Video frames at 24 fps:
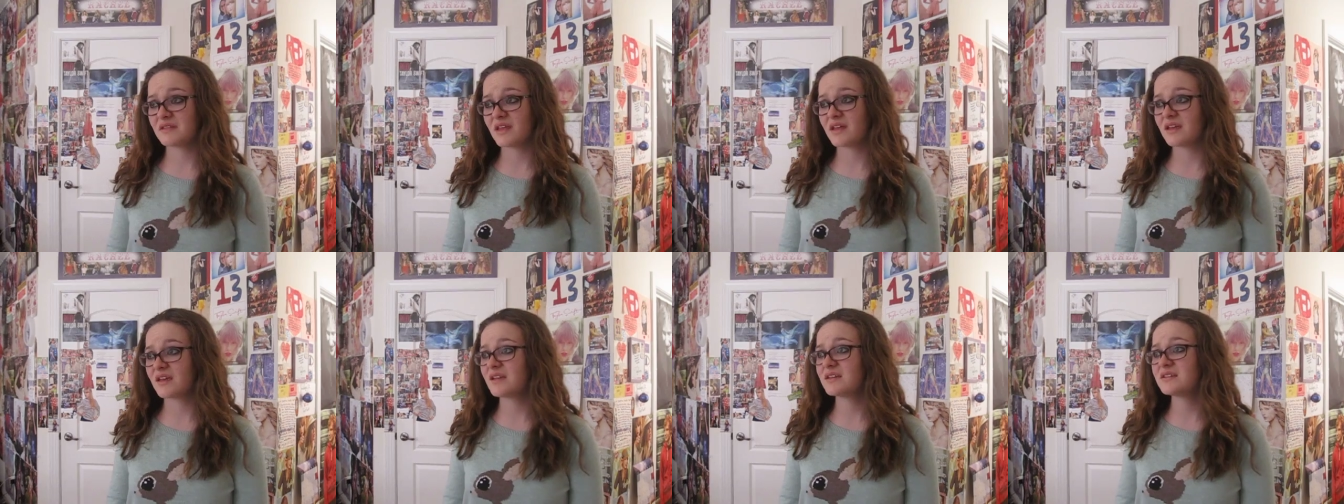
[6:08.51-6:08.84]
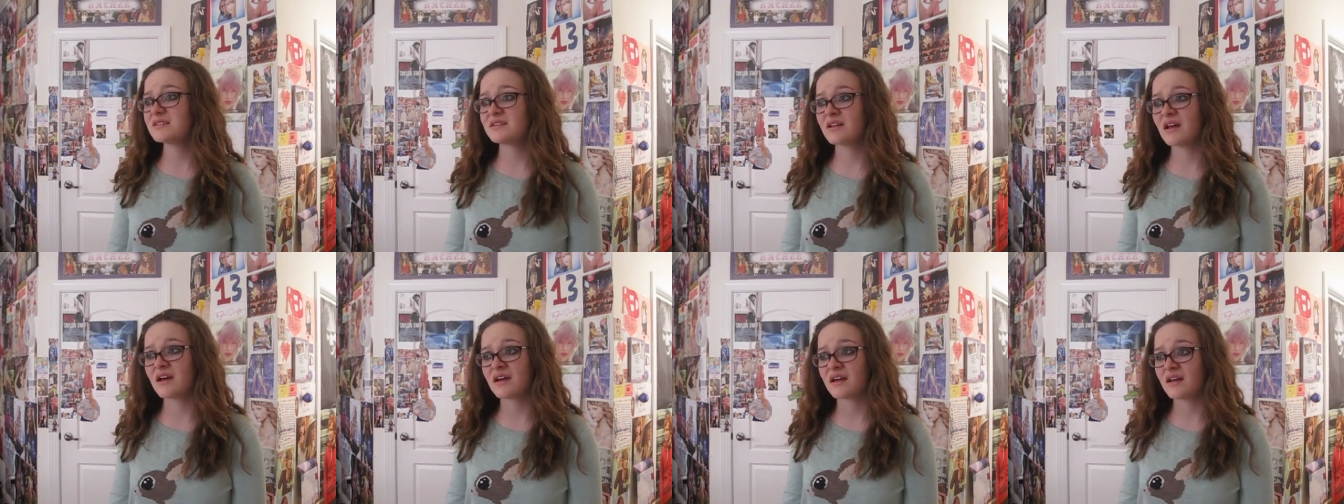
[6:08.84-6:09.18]
Like
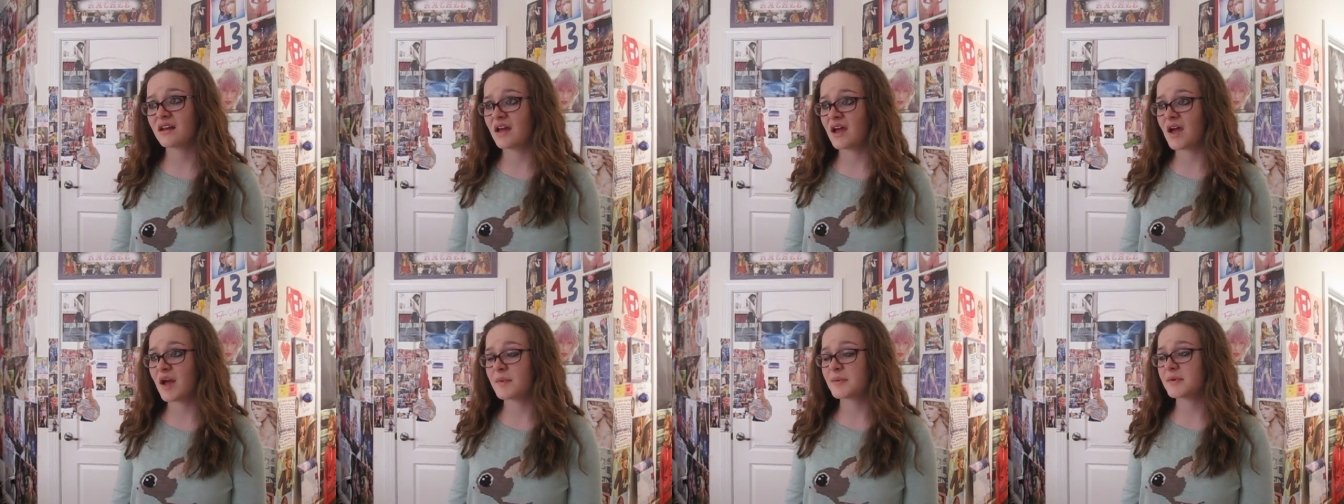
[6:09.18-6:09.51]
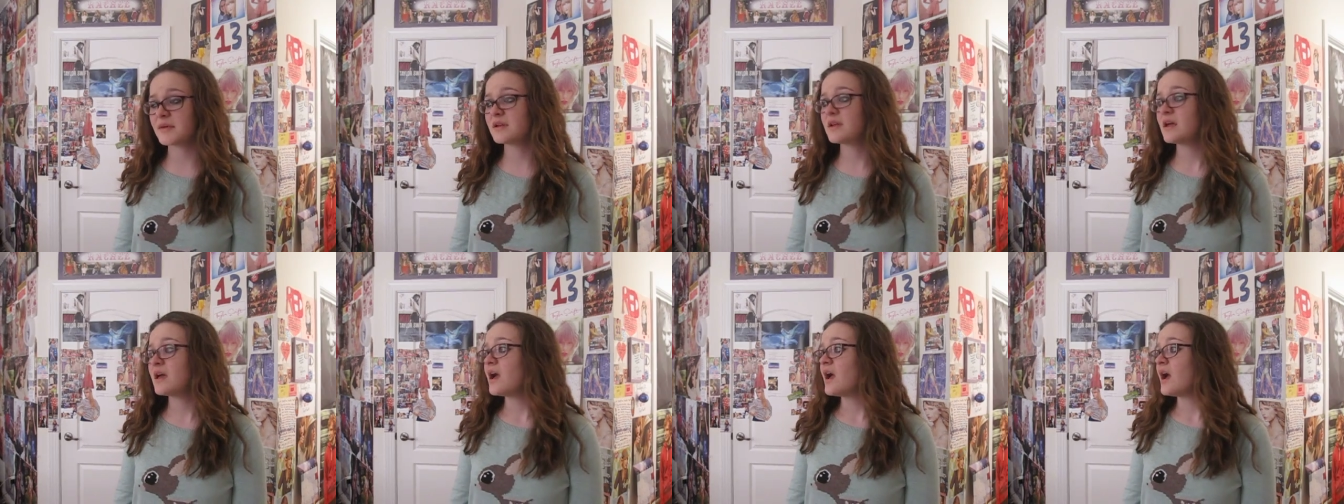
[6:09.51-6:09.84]
it's not gonna
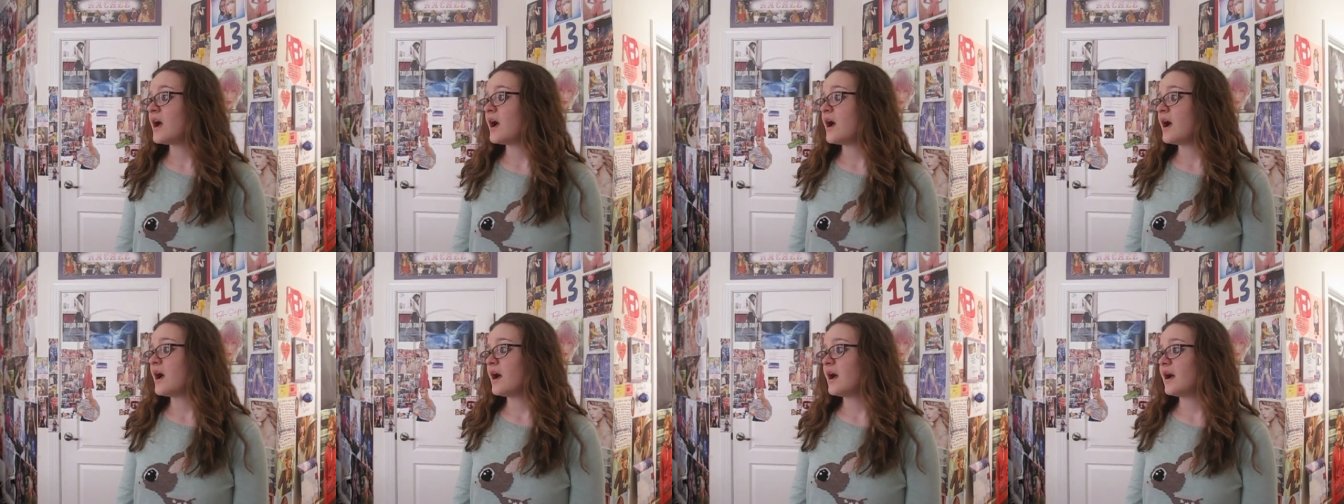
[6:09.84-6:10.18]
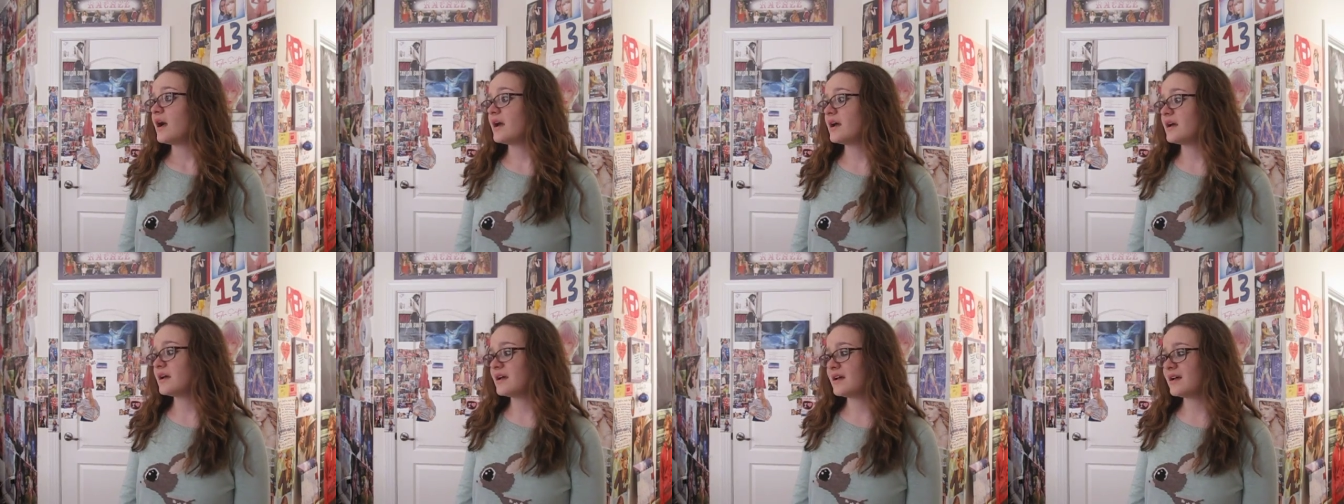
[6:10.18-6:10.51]
happen.
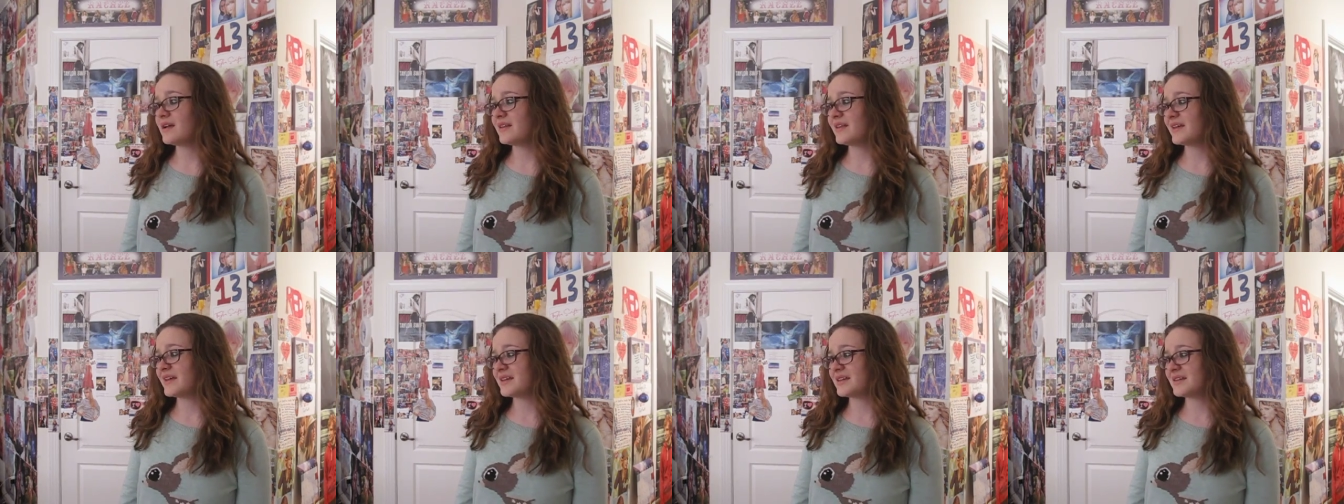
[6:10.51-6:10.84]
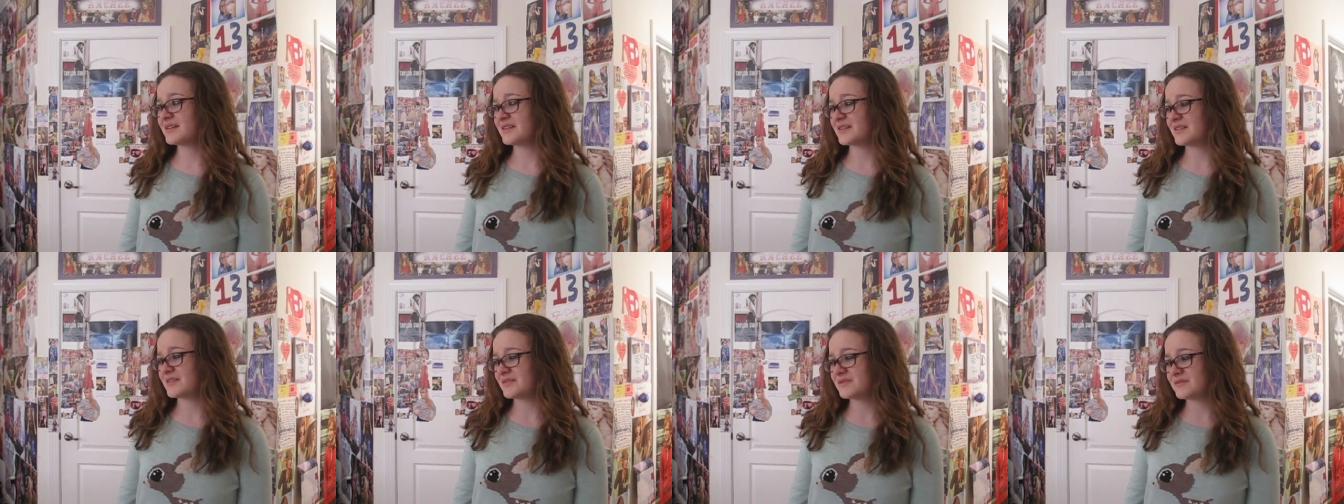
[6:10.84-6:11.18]

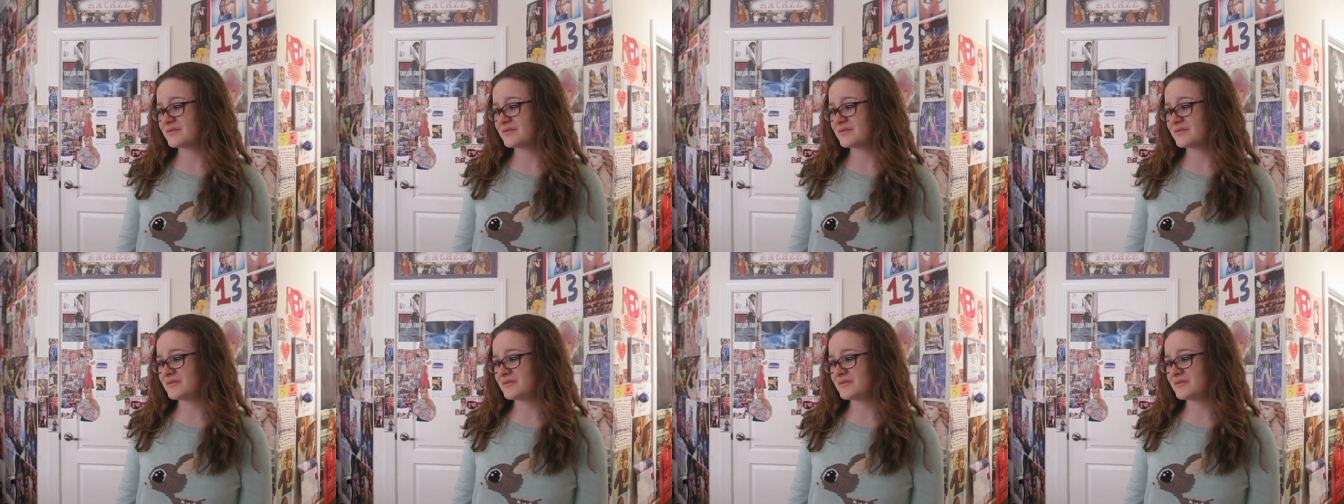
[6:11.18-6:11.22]
Like